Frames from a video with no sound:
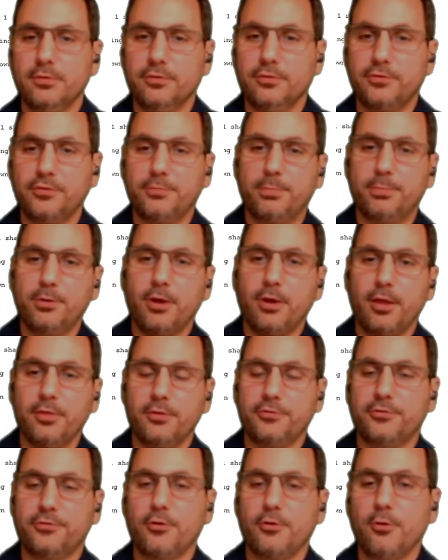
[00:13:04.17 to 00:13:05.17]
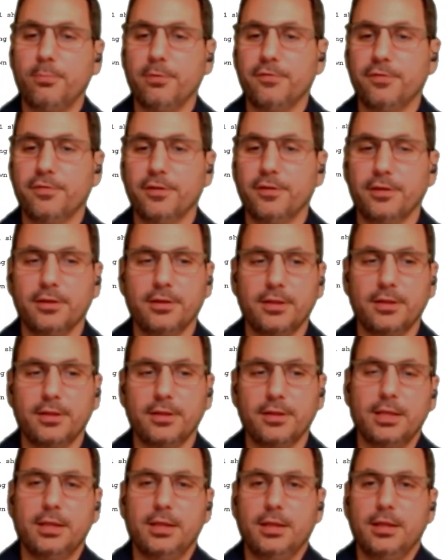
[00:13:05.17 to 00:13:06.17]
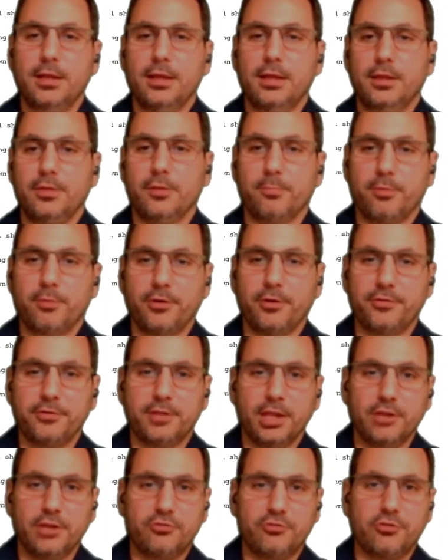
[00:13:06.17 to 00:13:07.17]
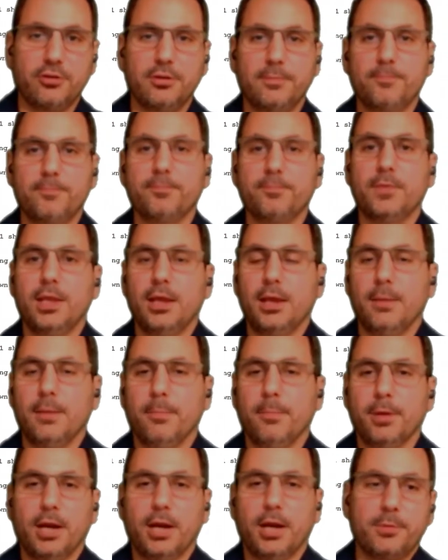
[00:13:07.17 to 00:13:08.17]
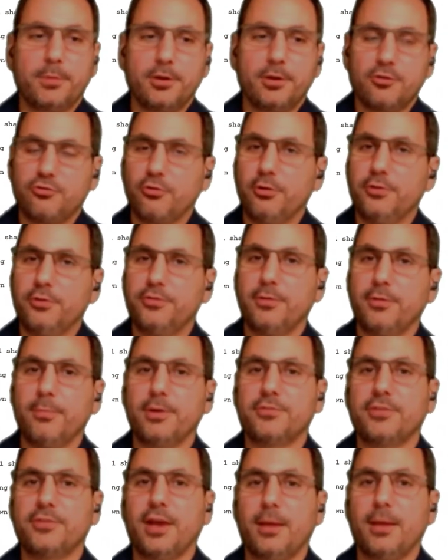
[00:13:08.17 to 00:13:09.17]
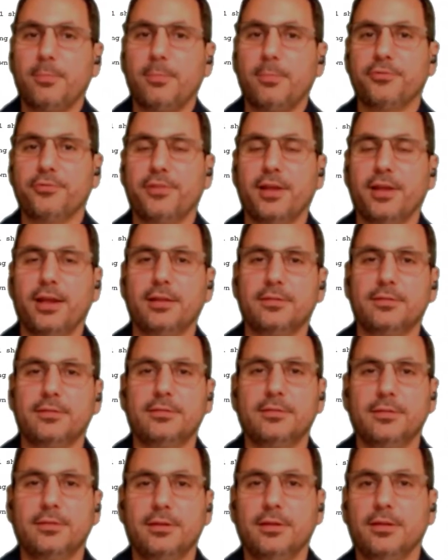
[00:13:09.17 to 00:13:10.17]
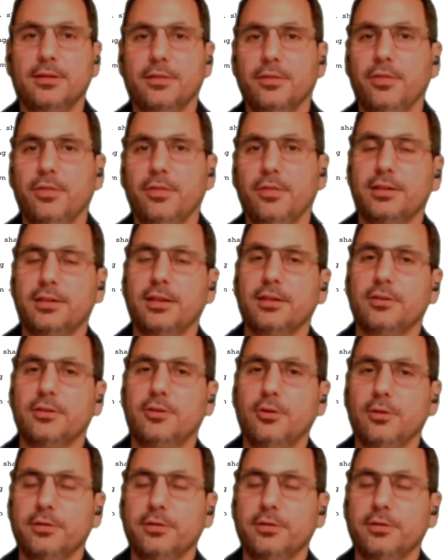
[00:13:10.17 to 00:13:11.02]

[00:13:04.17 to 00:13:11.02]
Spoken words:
is beyond the scope of the presentation. But I'm going to show you some examples that can kill a